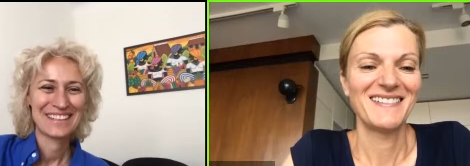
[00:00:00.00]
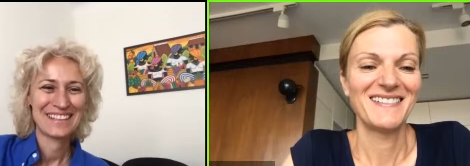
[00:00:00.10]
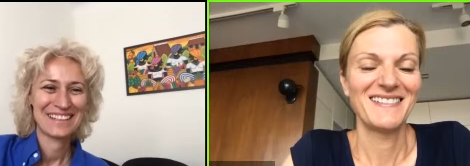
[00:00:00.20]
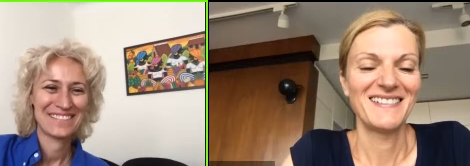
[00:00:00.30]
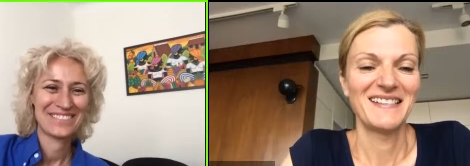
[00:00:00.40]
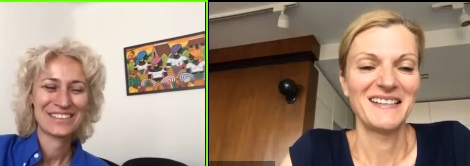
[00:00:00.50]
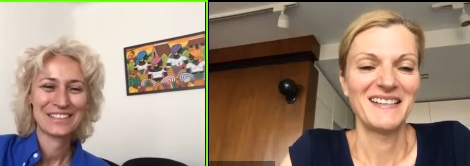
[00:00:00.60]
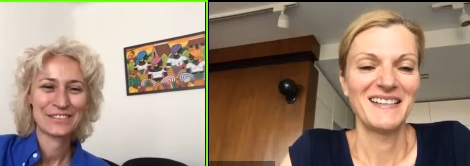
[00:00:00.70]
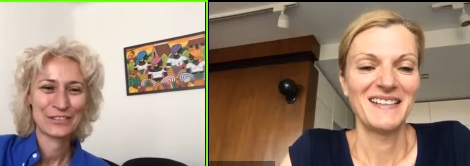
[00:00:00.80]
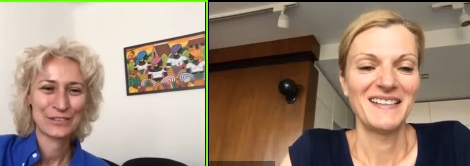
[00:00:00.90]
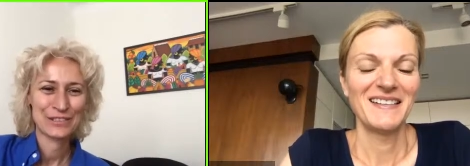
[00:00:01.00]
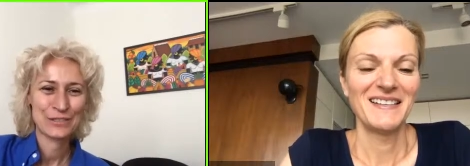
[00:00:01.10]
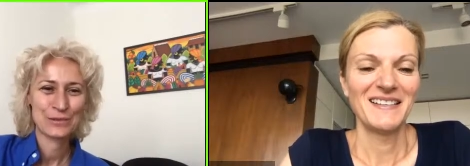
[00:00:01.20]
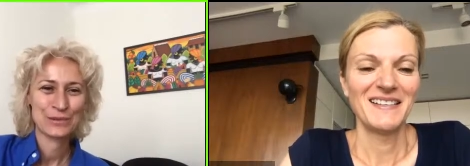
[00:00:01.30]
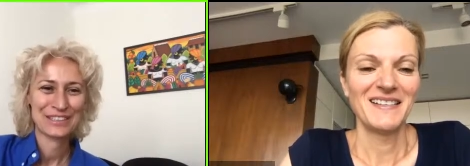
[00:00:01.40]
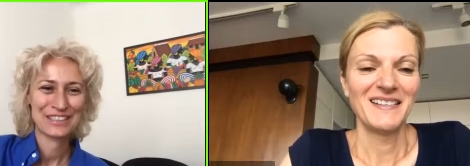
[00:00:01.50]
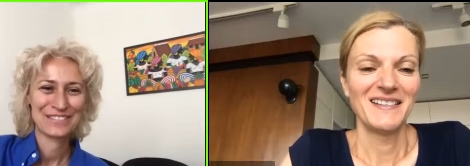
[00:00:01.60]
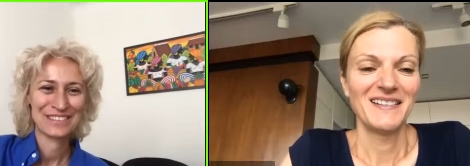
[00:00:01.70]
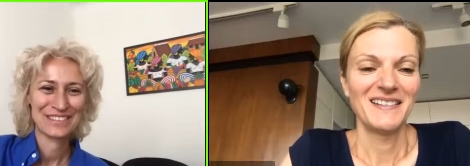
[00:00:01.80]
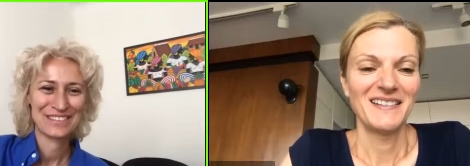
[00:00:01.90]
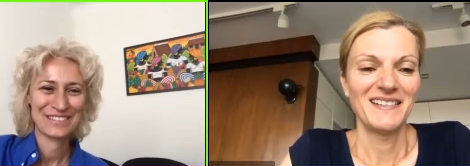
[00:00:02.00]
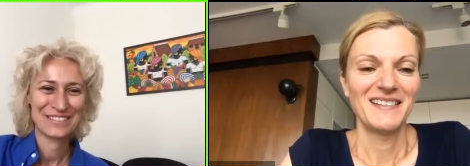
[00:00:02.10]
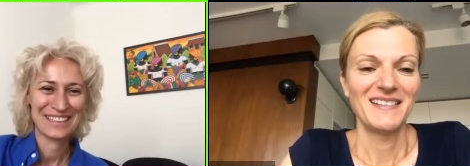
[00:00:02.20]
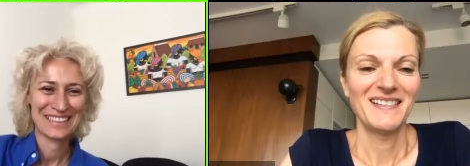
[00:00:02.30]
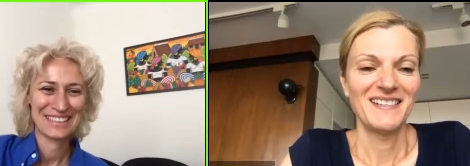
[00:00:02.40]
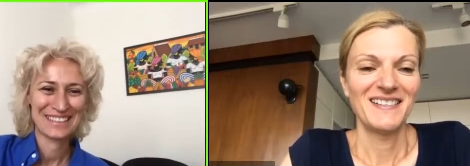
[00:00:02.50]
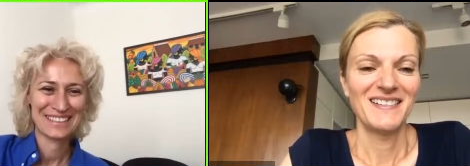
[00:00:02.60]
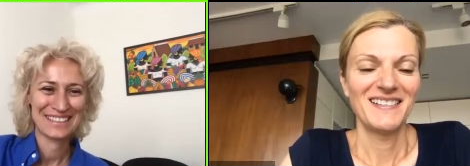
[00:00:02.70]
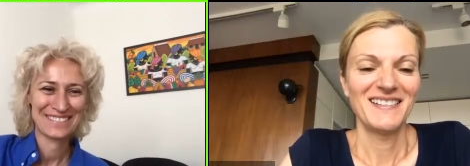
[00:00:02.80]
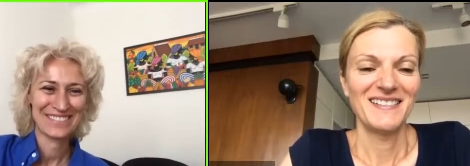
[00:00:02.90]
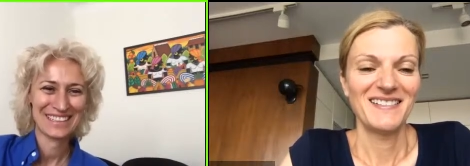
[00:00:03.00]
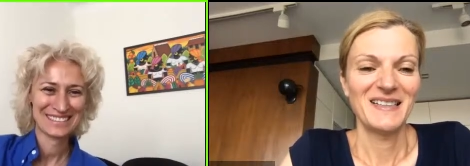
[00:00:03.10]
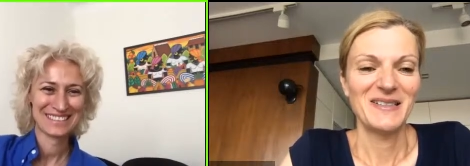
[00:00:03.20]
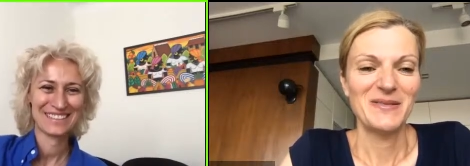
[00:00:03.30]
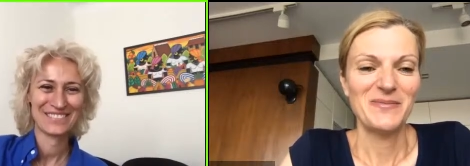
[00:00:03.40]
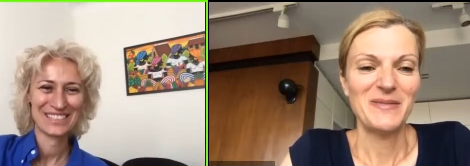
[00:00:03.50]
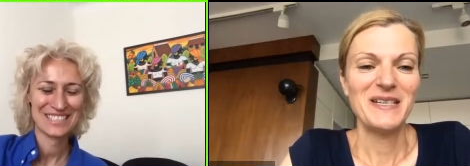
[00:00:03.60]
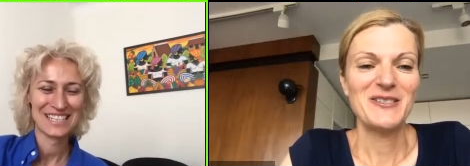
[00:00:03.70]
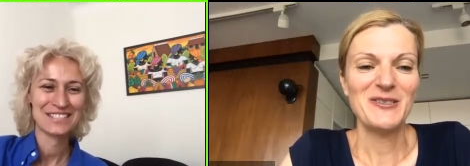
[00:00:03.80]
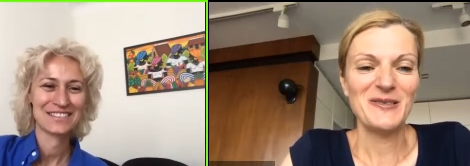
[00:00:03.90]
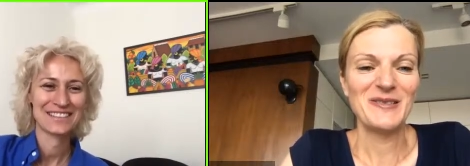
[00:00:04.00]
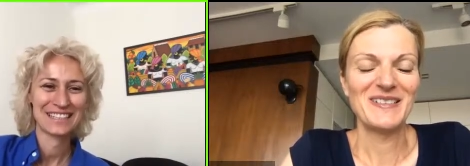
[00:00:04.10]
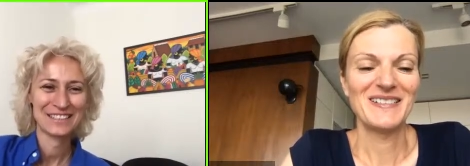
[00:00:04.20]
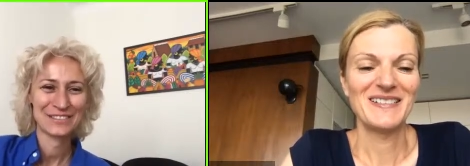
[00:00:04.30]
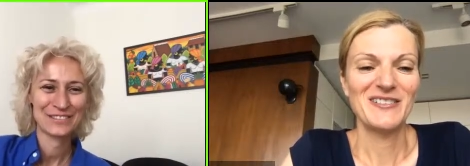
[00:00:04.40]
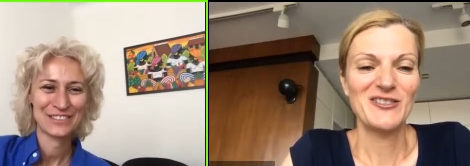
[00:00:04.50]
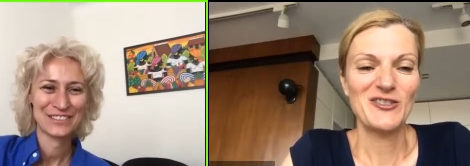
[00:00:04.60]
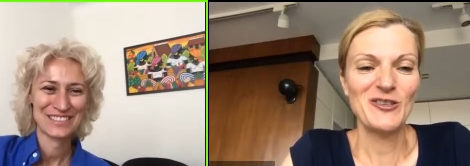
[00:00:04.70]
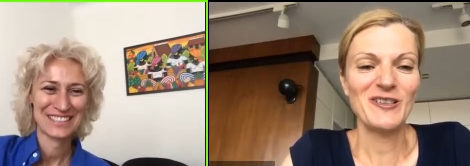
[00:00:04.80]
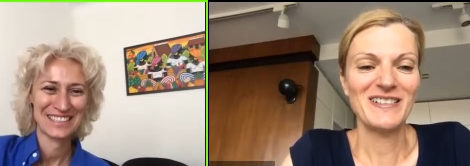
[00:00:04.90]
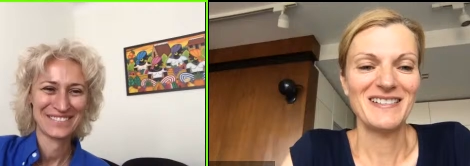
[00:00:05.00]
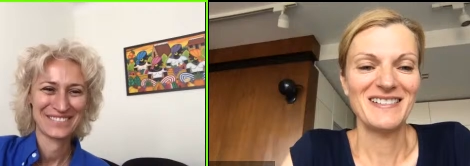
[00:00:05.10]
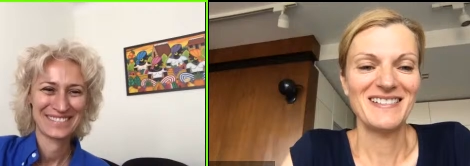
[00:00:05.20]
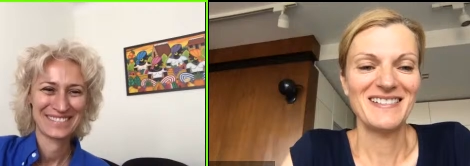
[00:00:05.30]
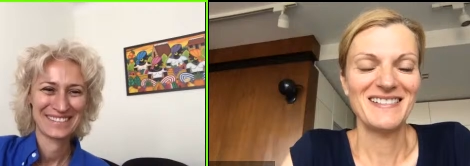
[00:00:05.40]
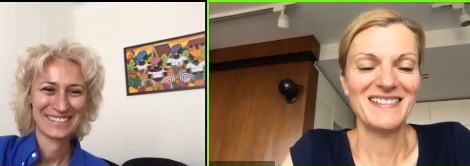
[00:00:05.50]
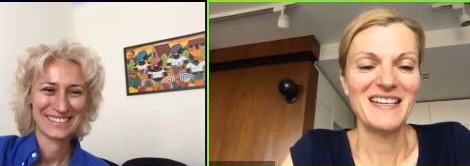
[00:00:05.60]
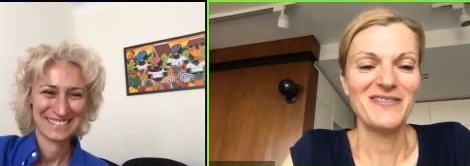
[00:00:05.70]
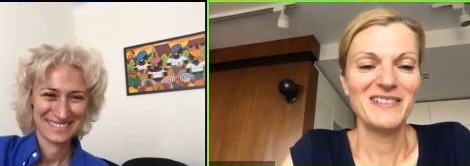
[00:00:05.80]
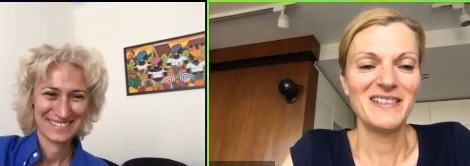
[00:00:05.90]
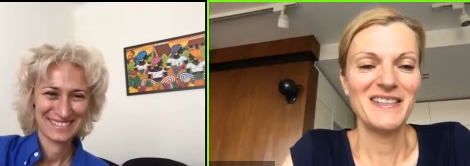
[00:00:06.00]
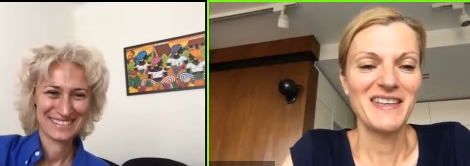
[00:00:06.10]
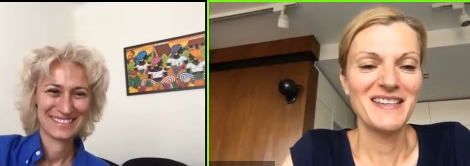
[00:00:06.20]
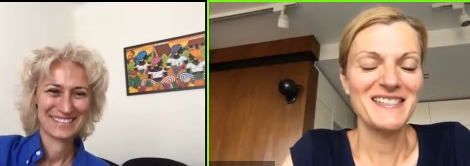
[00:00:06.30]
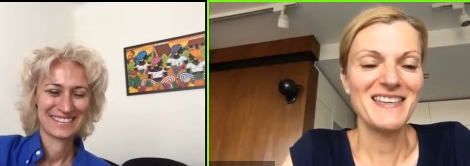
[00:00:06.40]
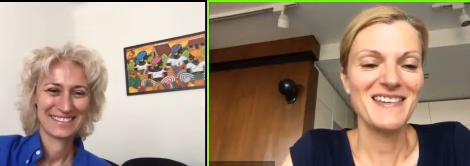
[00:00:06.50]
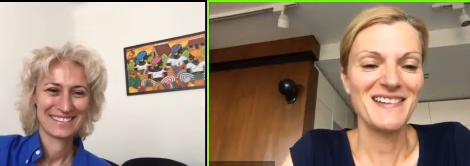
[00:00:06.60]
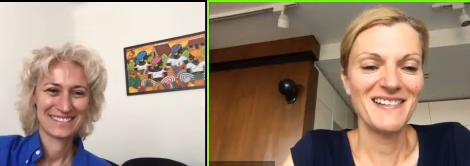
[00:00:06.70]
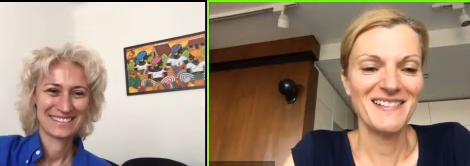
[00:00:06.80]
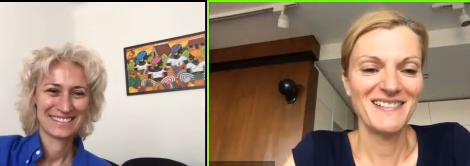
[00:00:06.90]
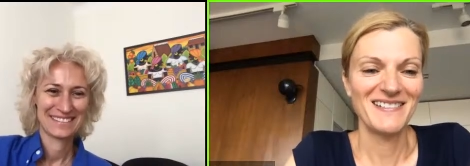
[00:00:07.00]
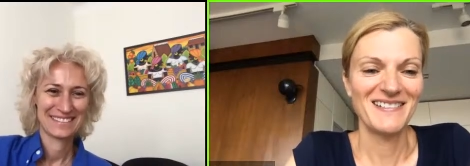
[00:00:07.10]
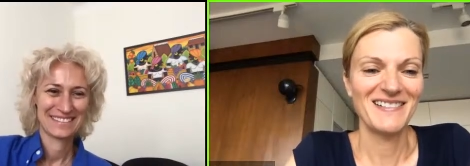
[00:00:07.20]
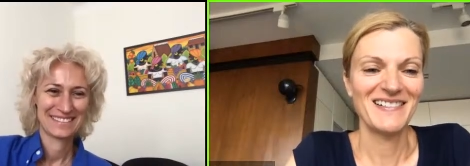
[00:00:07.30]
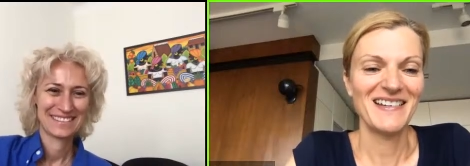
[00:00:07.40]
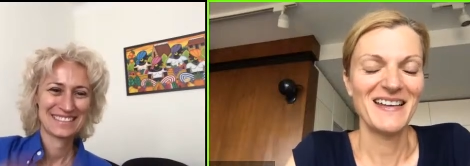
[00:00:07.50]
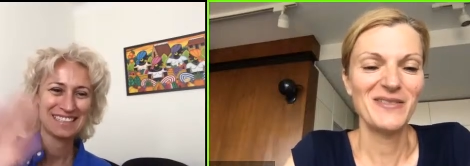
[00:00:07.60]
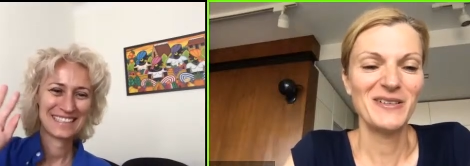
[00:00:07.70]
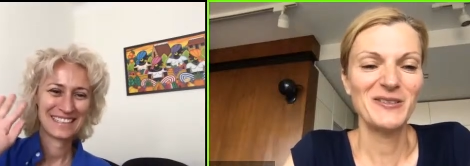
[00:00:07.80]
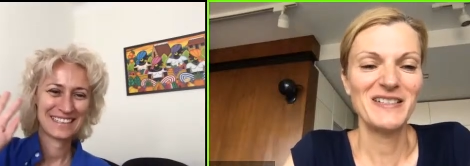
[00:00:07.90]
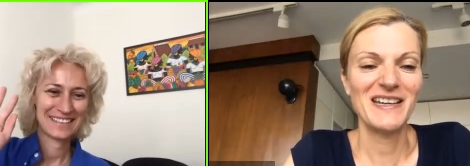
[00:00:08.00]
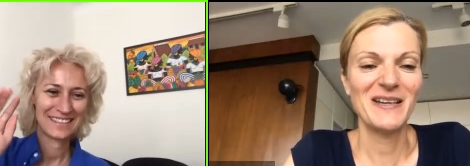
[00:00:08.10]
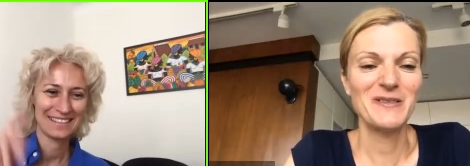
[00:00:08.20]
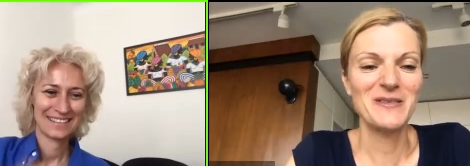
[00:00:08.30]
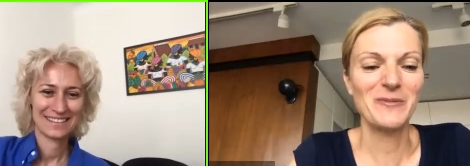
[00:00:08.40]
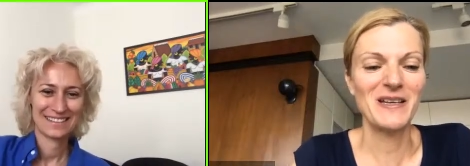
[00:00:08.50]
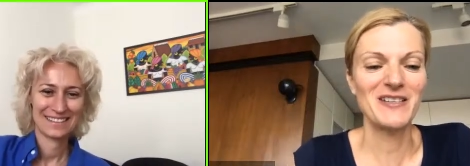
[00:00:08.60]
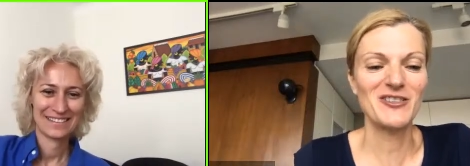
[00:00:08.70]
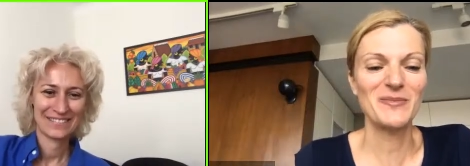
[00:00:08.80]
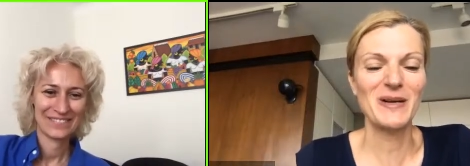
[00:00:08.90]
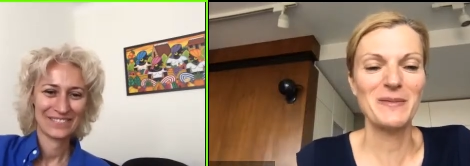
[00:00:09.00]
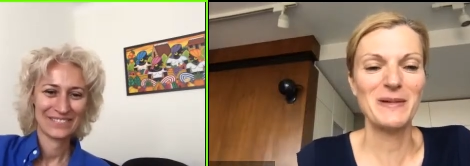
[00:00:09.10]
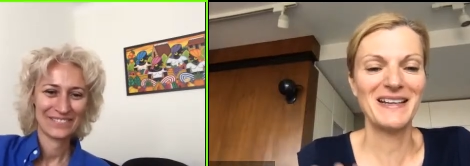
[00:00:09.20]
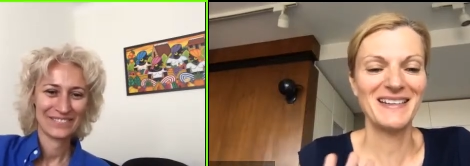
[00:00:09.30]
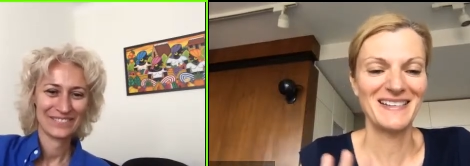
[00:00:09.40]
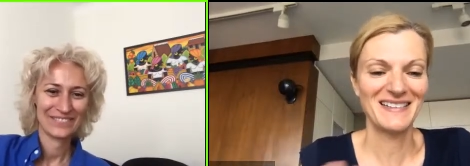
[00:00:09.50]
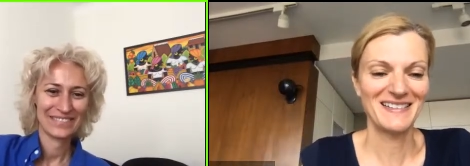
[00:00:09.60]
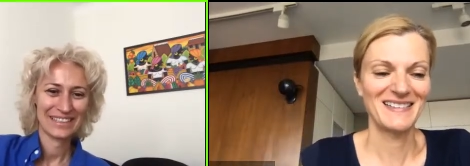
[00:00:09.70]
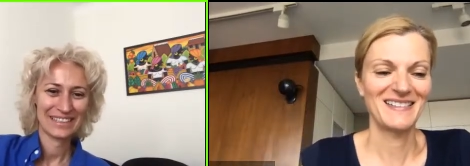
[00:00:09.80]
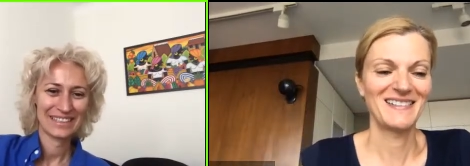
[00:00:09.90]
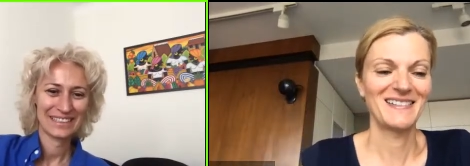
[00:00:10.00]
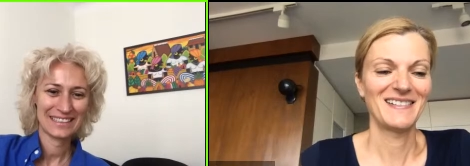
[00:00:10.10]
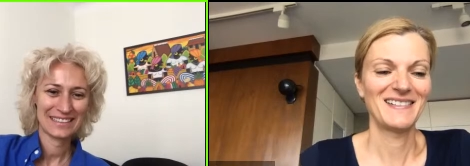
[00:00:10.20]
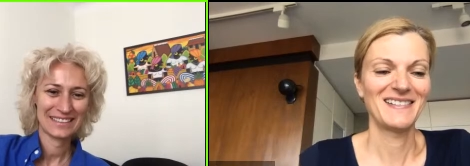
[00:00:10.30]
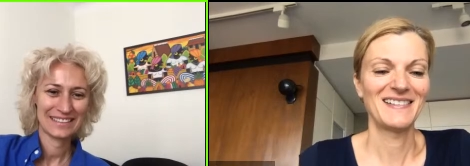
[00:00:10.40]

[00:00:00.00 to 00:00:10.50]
Speaker 1: Um, looking forward to working with you and uh, let's keep in Me touch. Too. Thank you for your sure. time.
Speaker 2: Definitely. Thanks, Kinga. Have Take care. Day. It was a pleasure. Bye-bye. Bye.